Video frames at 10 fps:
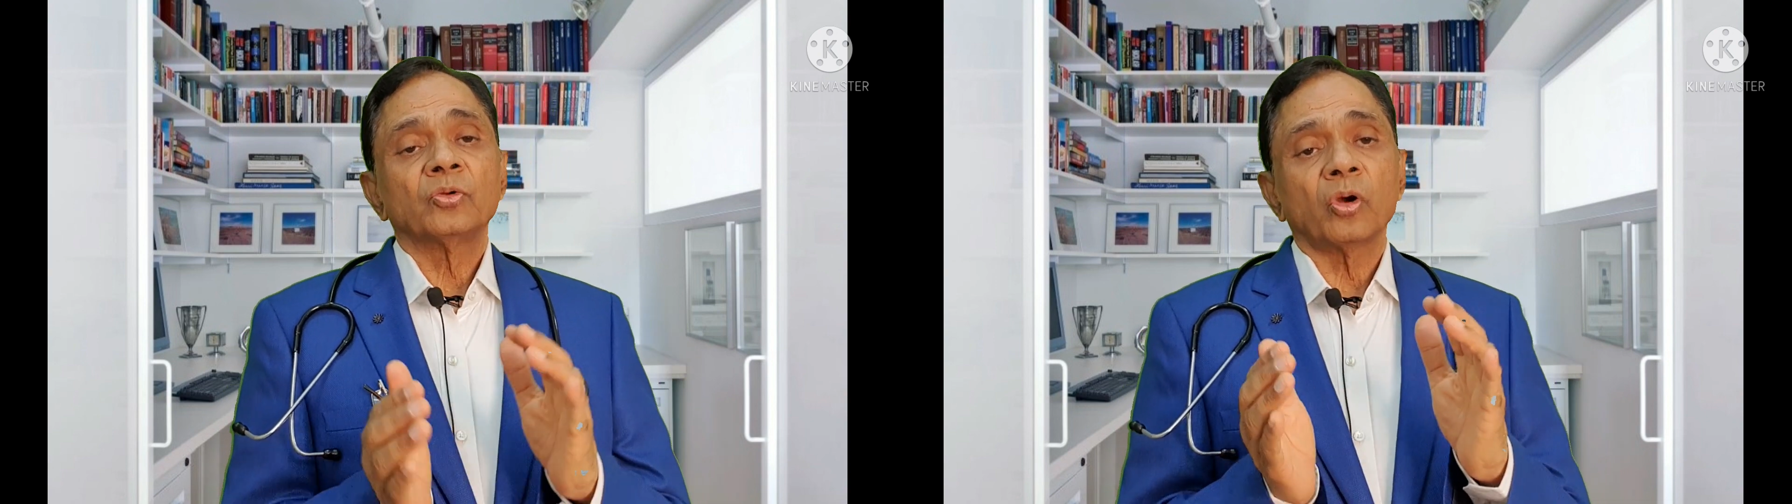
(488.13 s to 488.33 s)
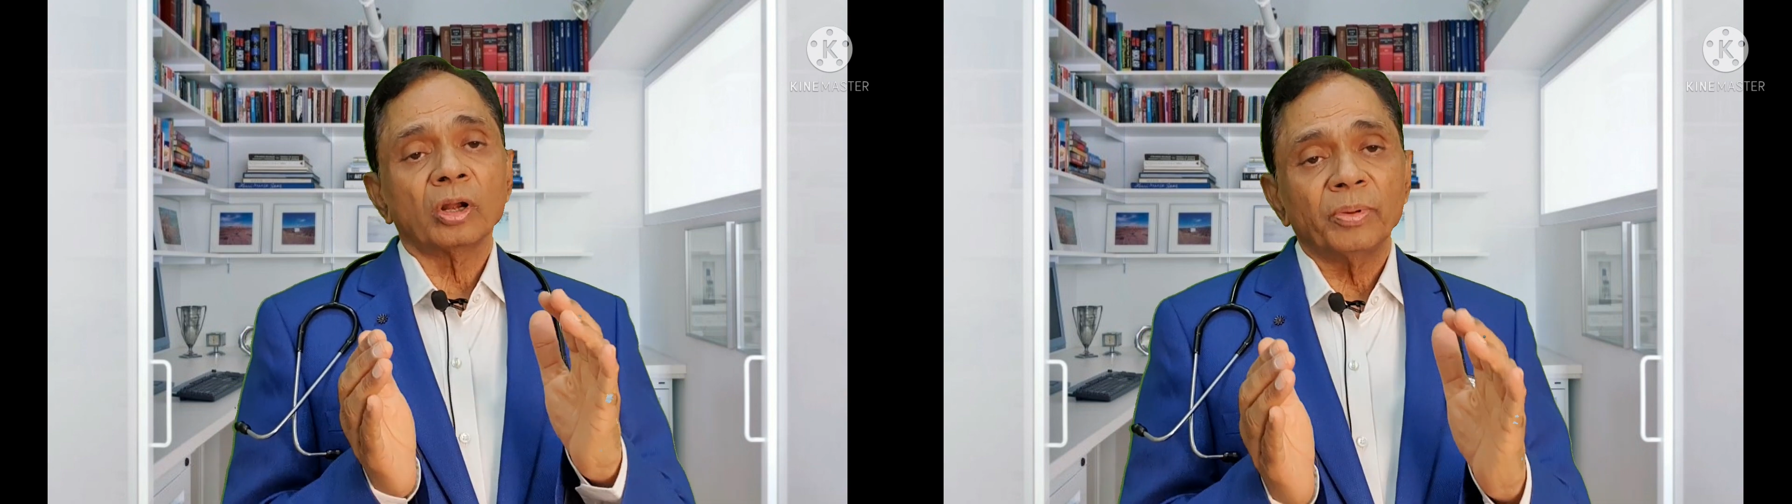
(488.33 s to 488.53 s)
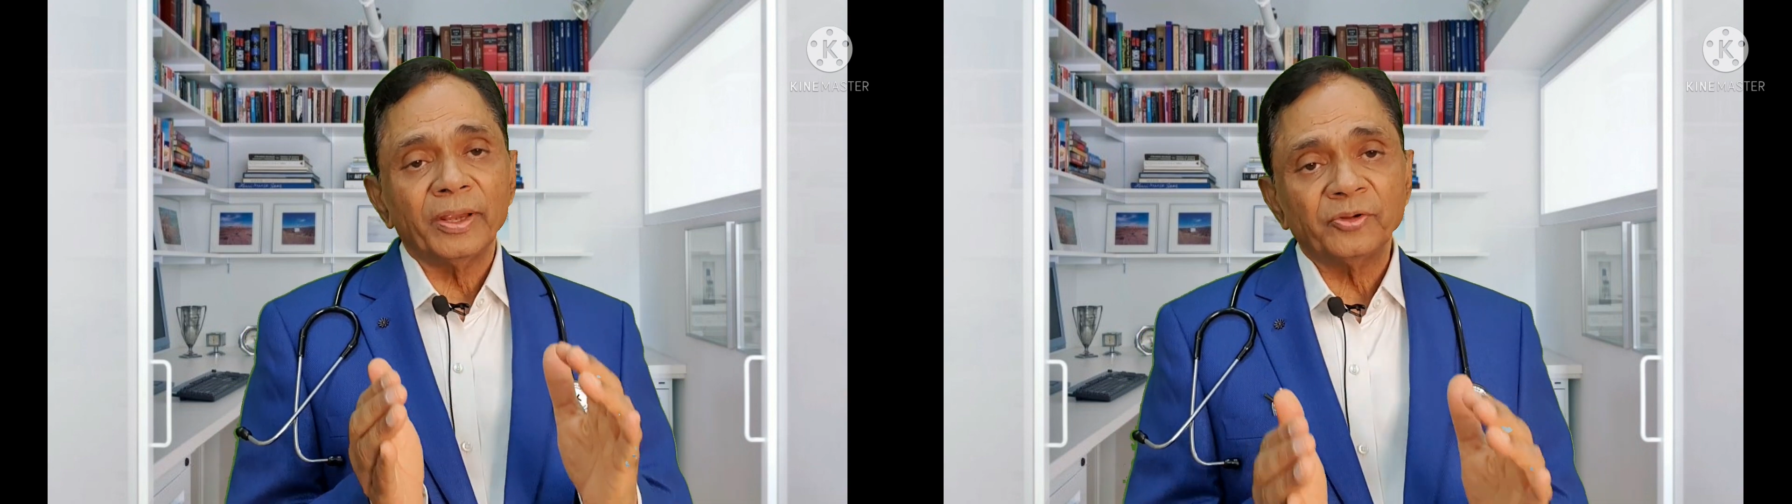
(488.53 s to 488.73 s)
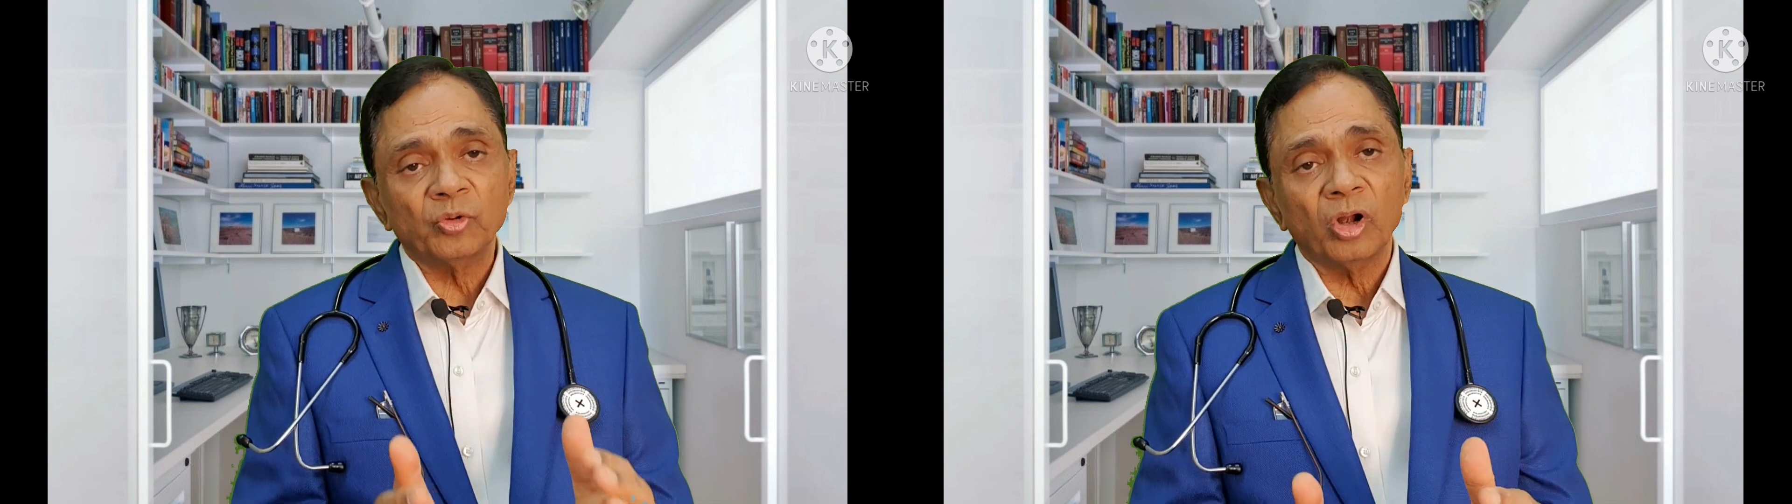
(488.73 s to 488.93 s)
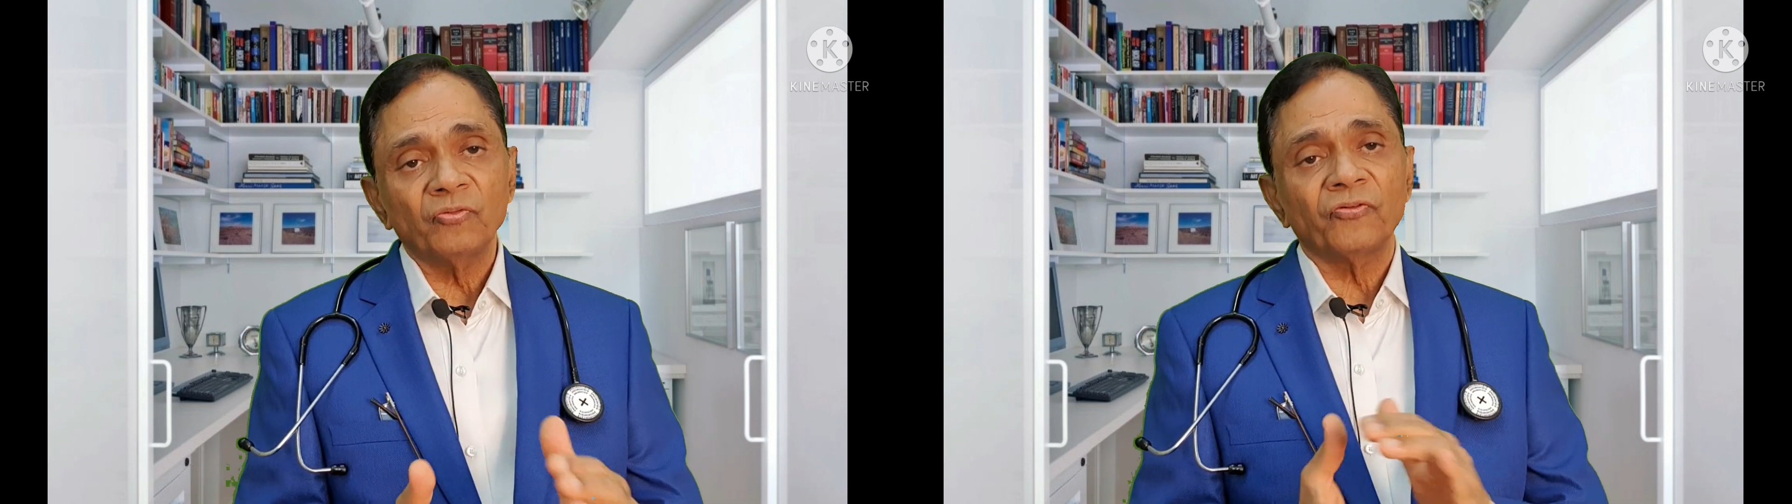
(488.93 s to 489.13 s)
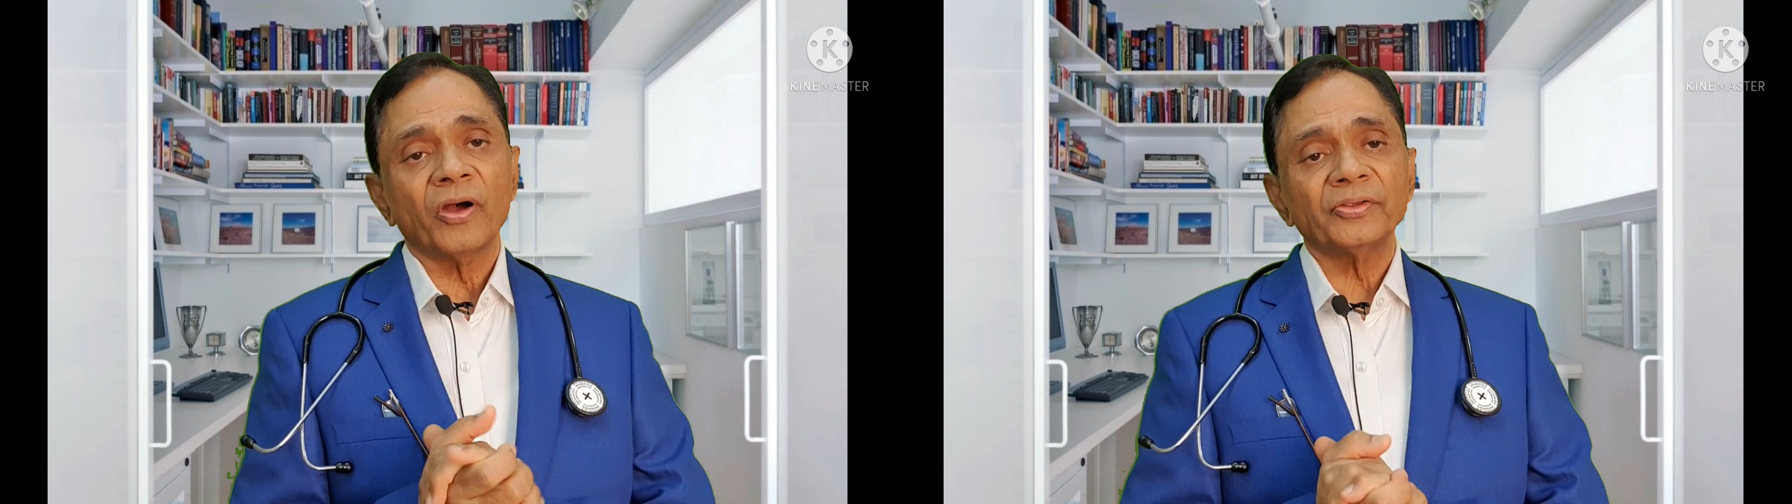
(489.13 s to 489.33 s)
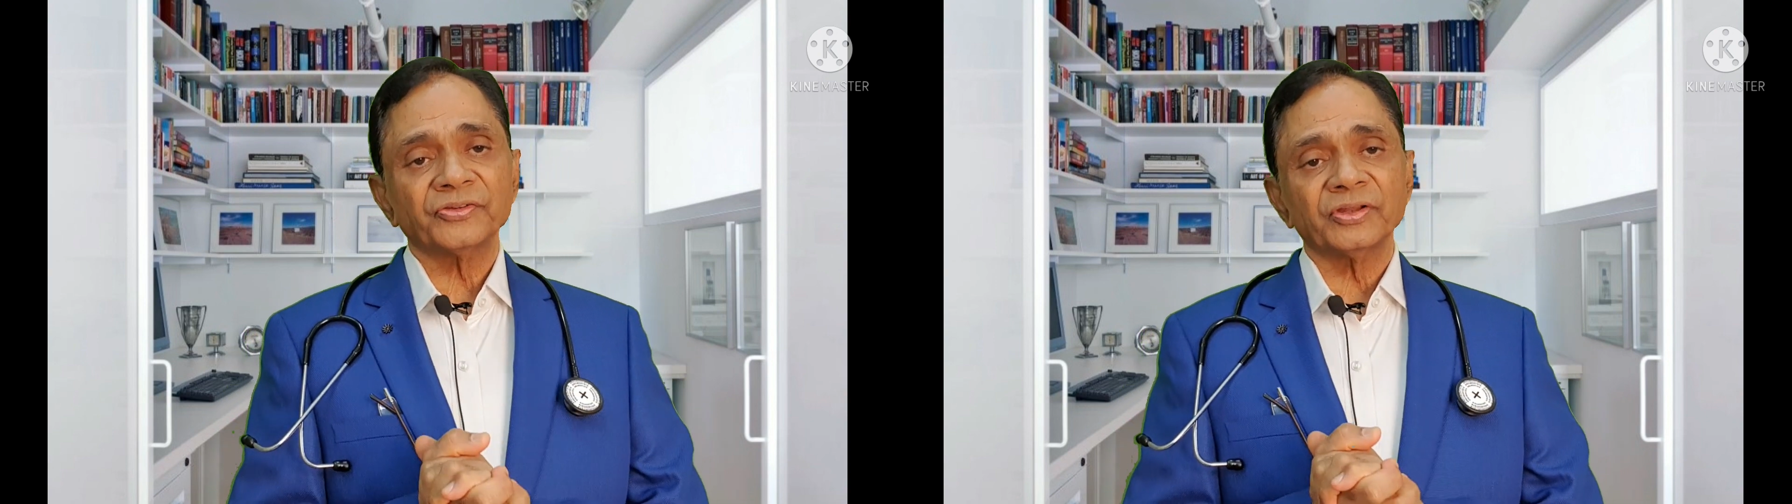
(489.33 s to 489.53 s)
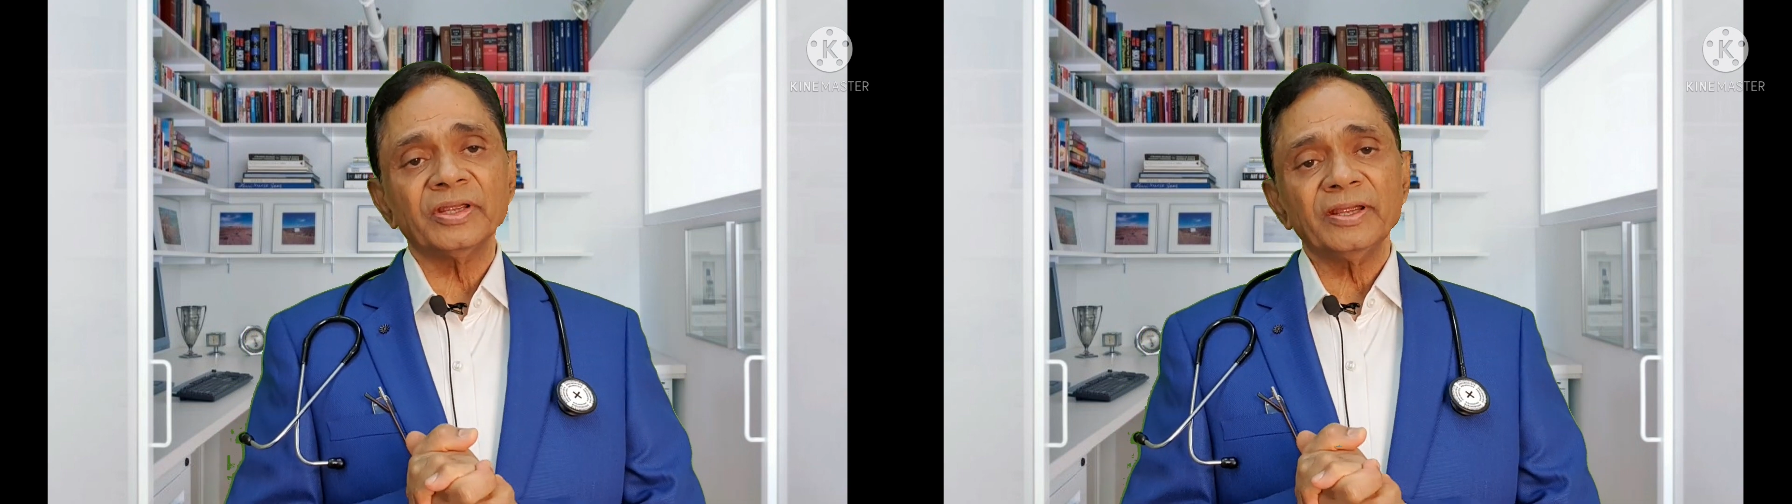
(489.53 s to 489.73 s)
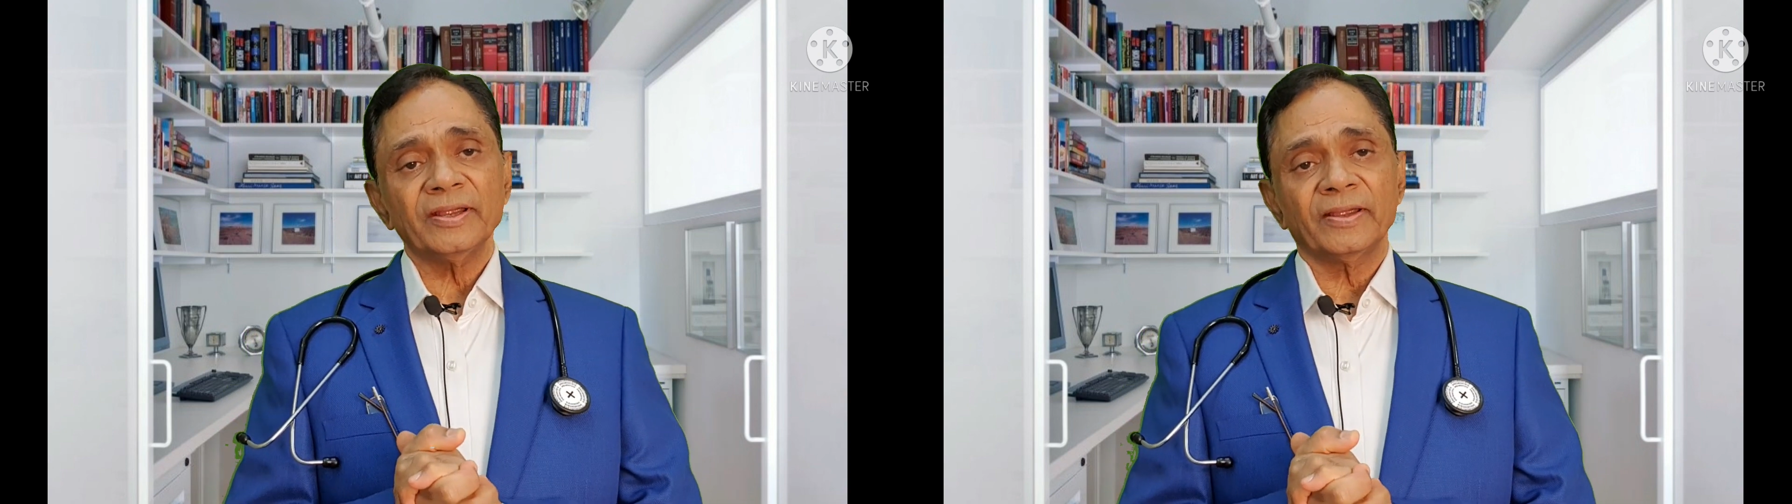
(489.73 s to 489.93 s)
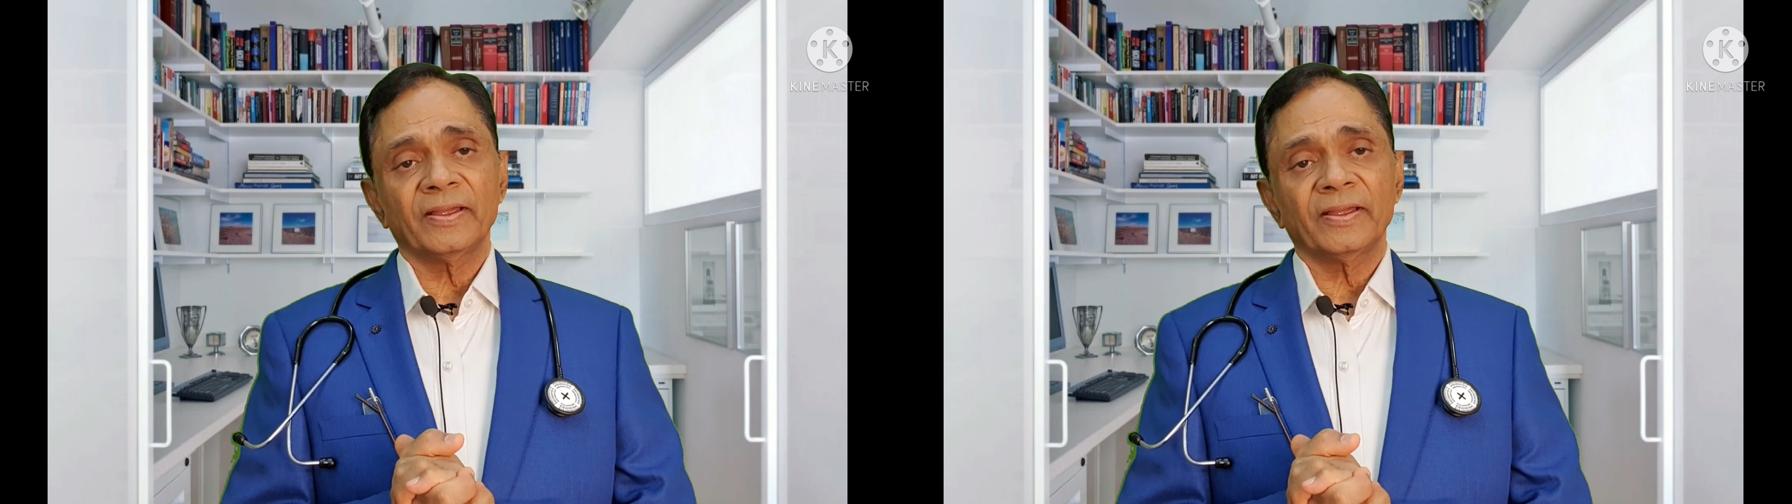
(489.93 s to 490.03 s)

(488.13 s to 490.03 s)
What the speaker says: 12/12 fasting,